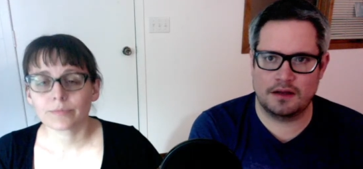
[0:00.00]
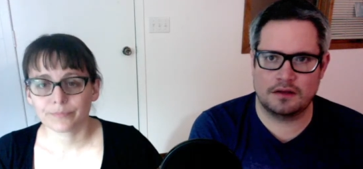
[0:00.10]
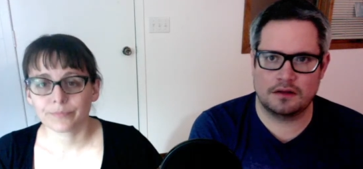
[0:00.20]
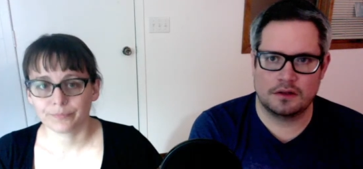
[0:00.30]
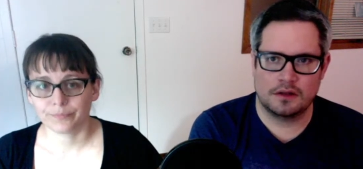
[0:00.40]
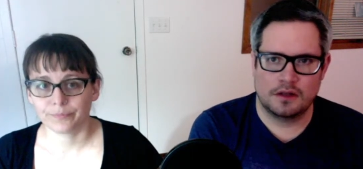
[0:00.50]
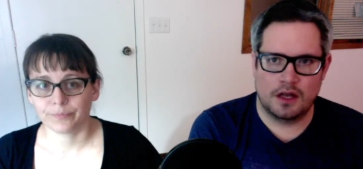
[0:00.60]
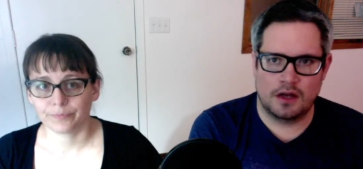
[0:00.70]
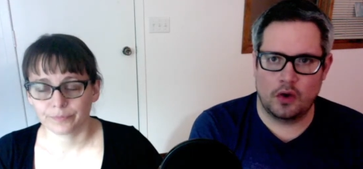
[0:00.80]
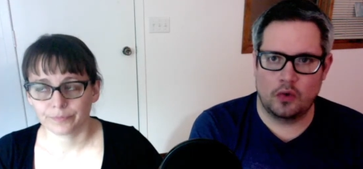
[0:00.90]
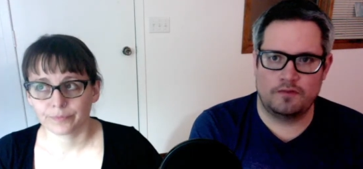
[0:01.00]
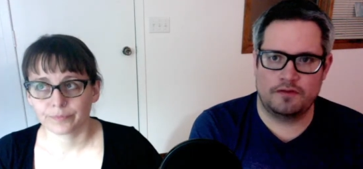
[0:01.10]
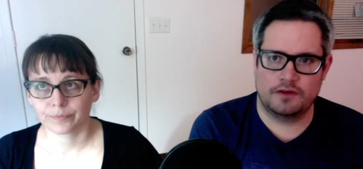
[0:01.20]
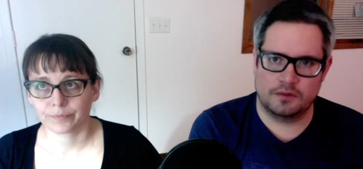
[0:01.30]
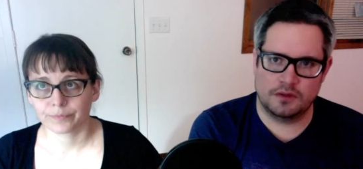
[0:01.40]
Speaker 1: mm -hmm. and
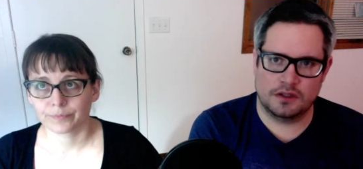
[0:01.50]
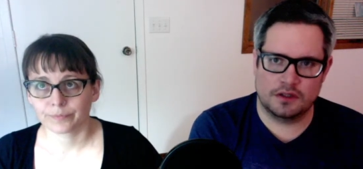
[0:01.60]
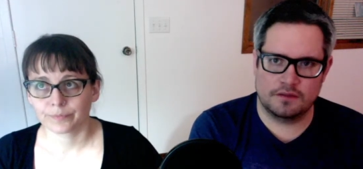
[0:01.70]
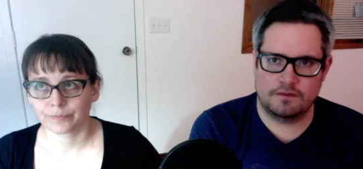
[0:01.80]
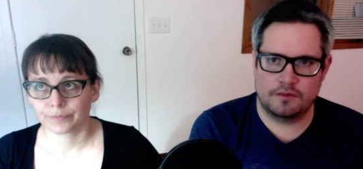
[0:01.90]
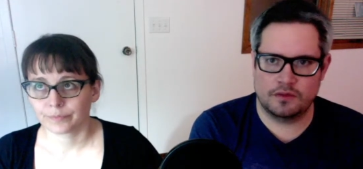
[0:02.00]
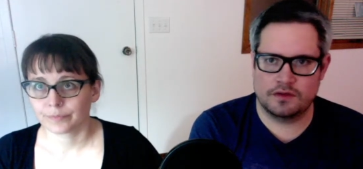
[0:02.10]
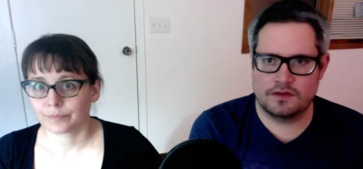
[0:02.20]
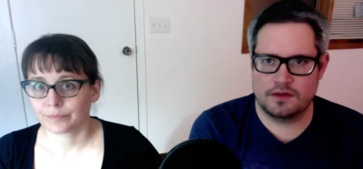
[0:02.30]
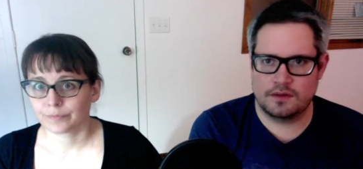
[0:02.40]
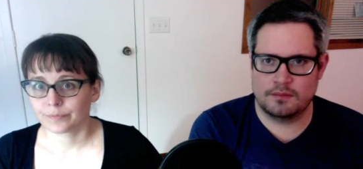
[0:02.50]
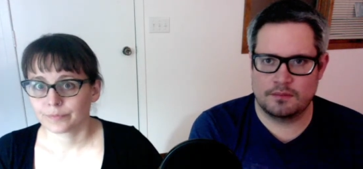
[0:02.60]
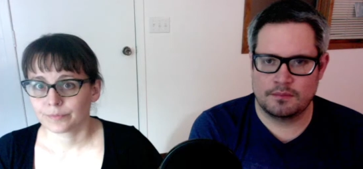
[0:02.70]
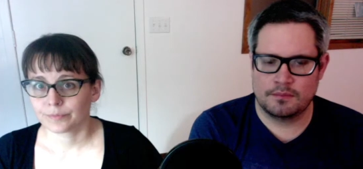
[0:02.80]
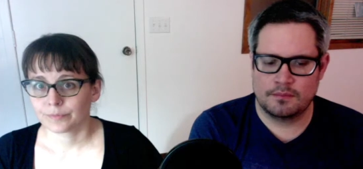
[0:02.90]
hopefully, we can influence them
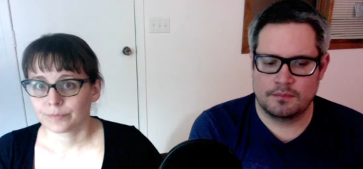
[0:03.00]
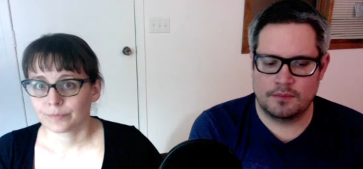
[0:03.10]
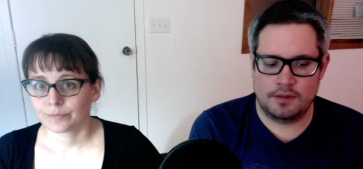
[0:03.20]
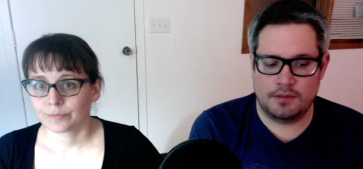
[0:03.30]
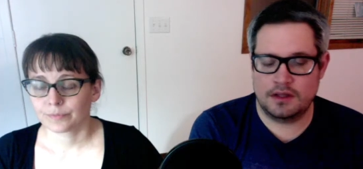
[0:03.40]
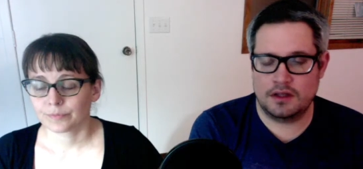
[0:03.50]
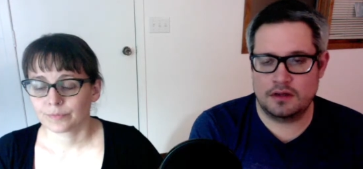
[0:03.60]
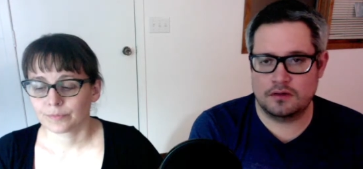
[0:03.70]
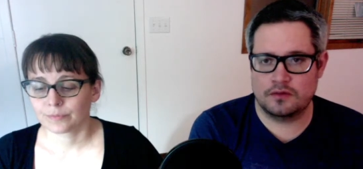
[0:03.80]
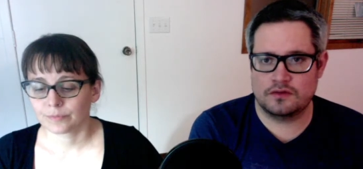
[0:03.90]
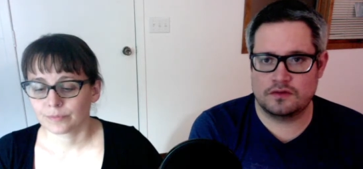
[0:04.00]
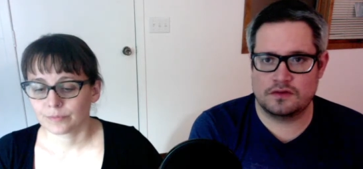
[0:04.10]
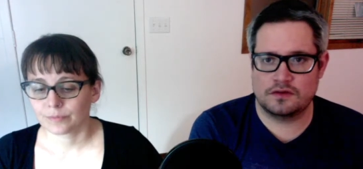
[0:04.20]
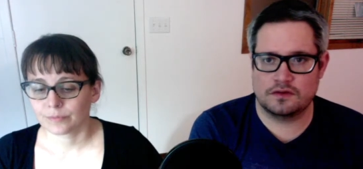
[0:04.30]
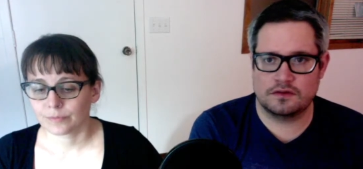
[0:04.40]
in making those
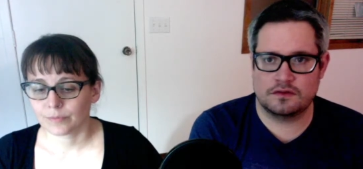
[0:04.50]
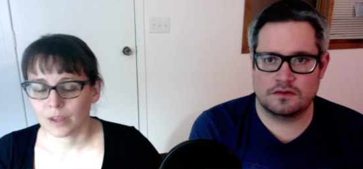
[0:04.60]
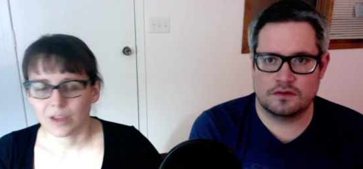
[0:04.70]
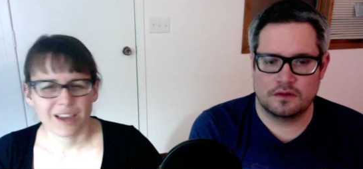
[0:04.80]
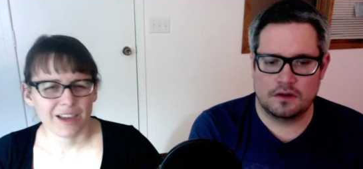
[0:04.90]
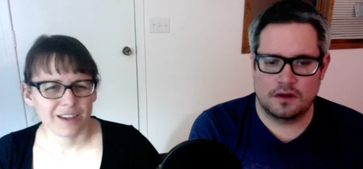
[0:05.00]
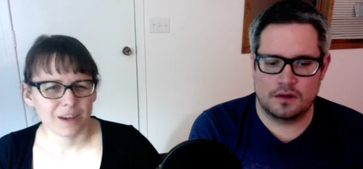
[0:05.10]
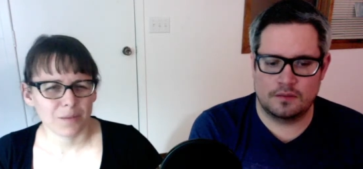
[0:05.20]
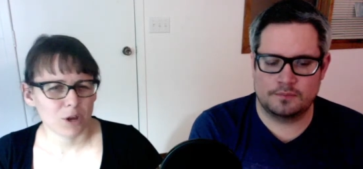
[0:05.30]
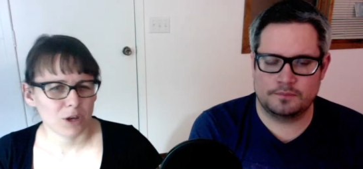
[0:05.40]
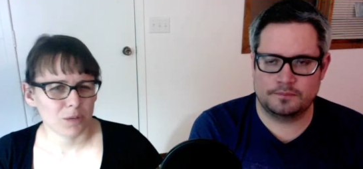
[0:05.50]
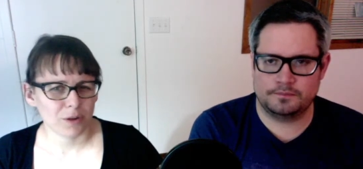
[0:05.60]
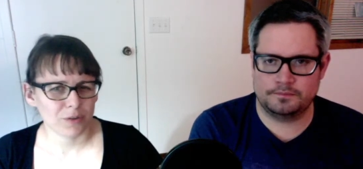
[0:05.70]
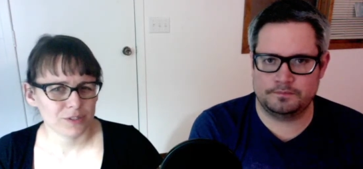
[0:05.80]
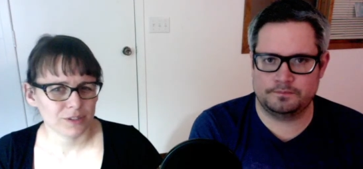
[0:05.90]
decisions. And um, I'm not
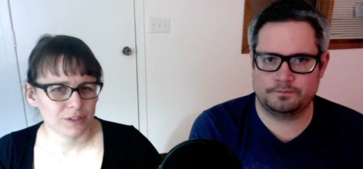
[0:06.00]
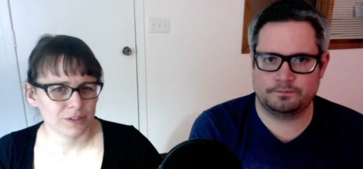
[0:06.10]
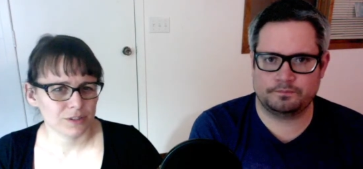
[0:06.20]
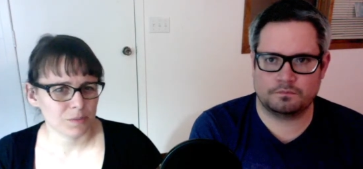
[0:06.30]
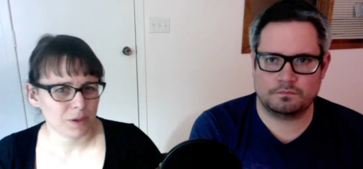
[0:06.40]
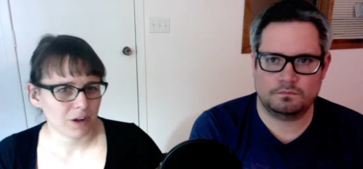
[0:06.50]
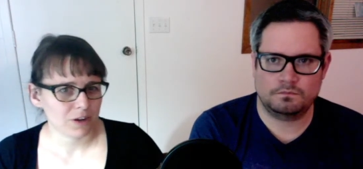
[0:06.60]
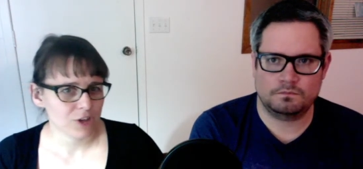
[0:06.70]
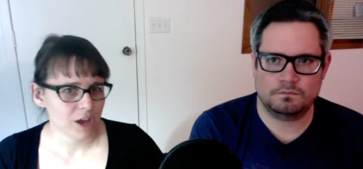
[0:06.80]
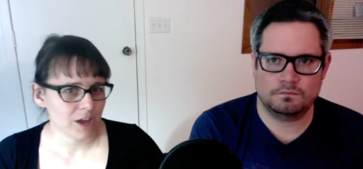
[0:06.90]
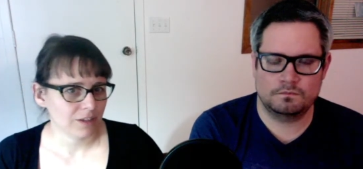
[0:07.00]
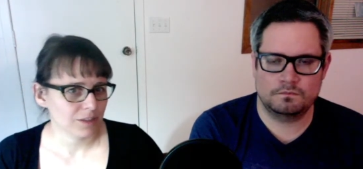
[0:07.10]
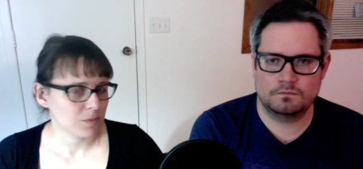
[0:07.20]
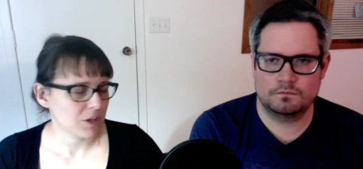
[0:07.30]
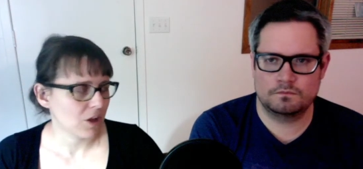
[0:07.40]
about
Speaker 2: to to make our child
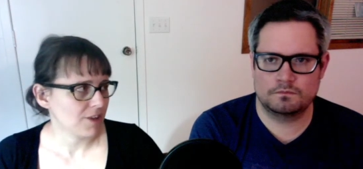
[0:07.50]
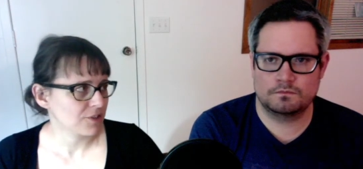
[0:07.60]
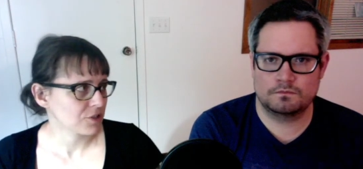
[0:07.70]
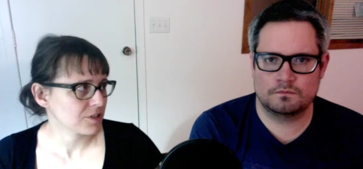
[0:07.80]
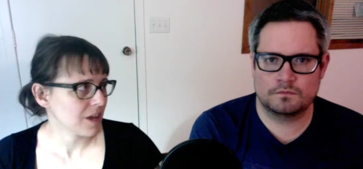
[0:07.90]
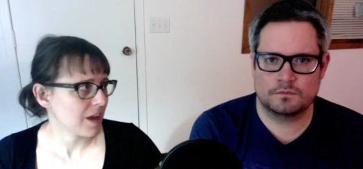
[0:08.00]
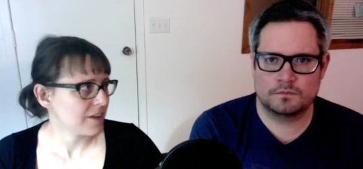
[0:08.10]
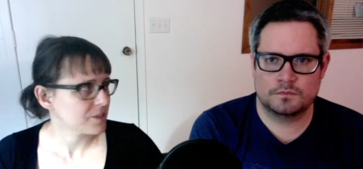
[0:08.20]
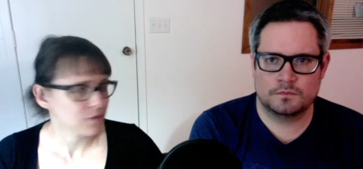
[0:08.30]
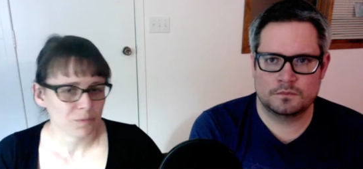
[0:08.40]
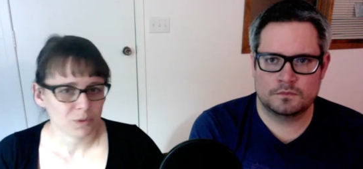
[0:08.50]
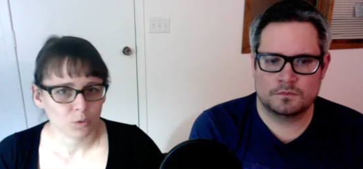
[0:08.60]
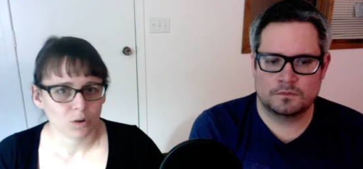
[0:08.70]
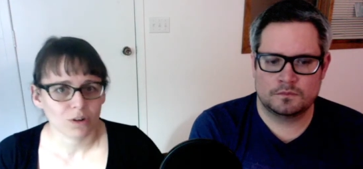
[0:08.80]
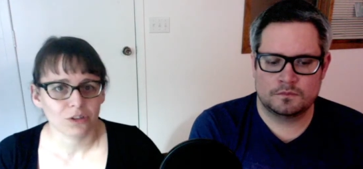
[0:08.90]
be ostracized from the
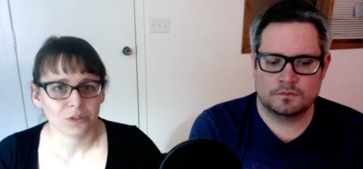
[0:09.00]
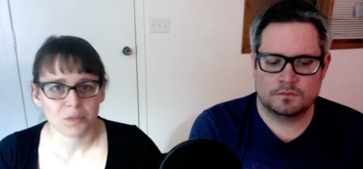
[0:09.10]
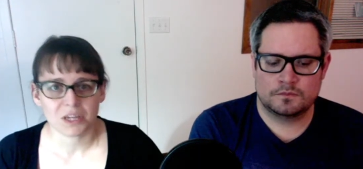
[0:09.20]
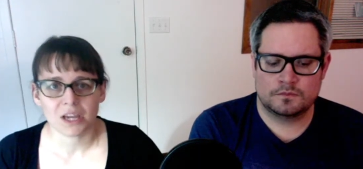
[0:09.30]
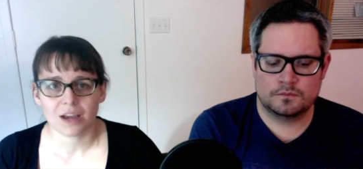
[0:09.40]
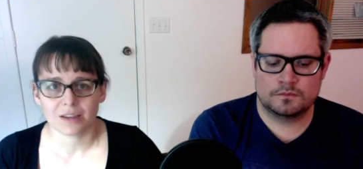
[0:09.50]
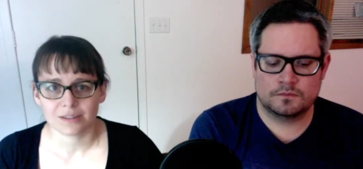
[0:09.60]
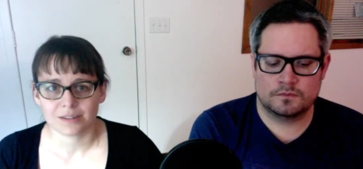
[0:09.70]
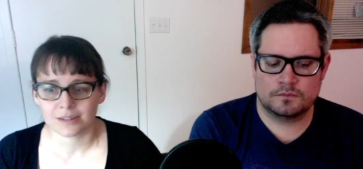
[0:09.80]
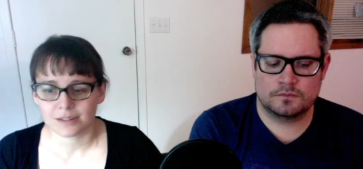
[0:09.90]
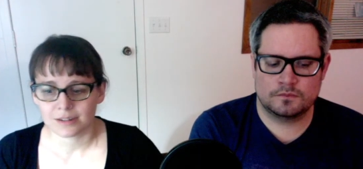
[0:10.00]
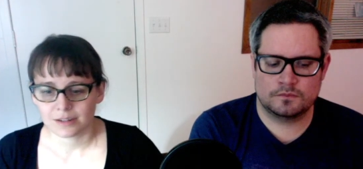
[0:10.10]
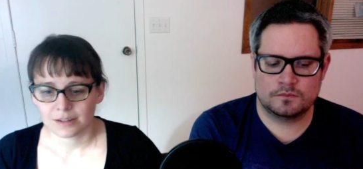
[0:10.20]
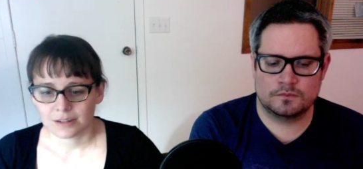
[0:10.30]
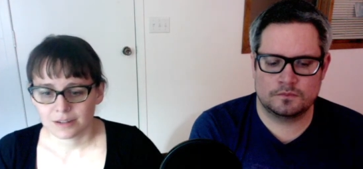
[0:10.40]
world because
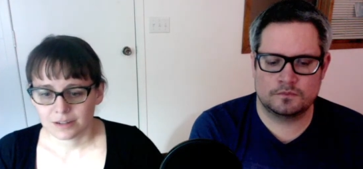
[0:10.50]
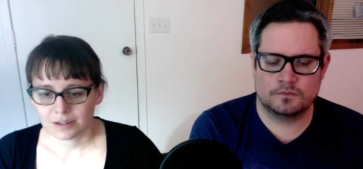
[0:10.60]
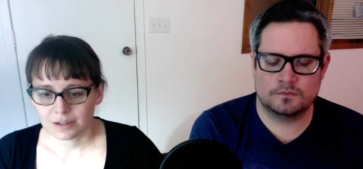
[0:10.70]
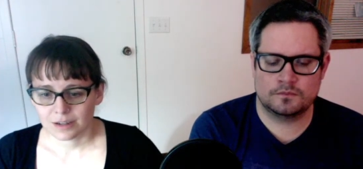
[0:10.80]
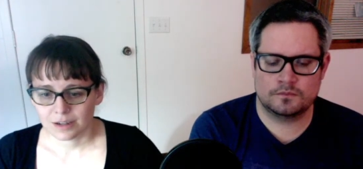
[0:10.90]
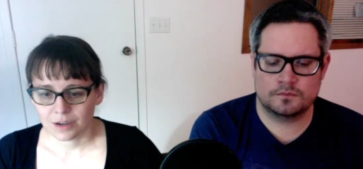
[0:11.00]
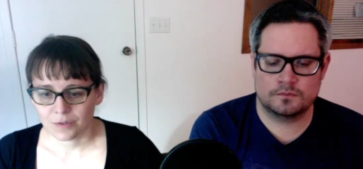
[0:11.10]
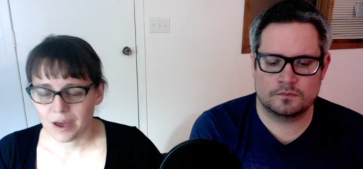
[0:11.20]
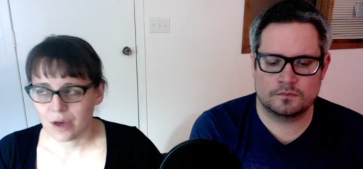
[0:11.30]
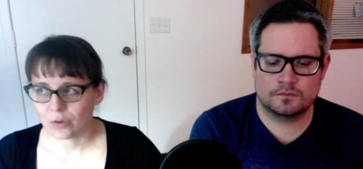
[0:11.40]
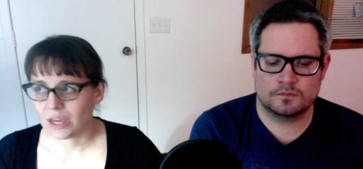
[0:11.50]
hmm. of how they